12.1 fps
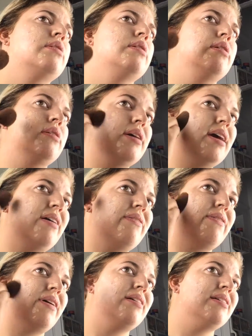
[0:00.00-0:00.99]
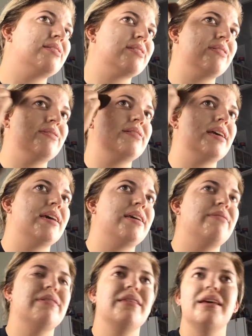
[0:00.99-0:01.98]
And look how far this goes. Like,
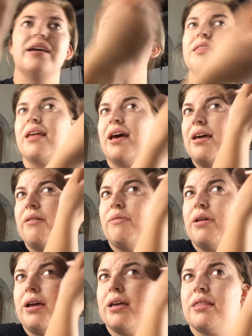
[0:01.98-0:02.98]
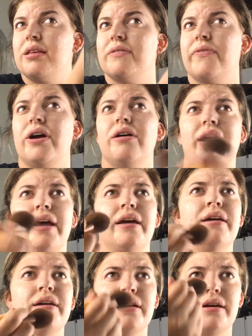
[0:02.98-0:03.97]
you would think that it wouldn't get this far. Okay,
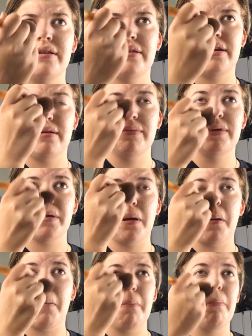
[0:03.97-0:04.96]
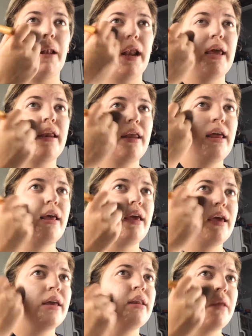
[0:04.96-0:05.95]
so now I'm just going to blend it
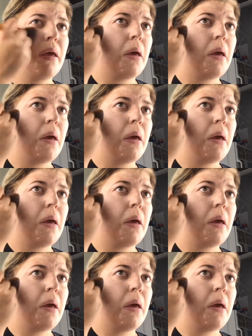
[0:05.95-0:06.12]
in.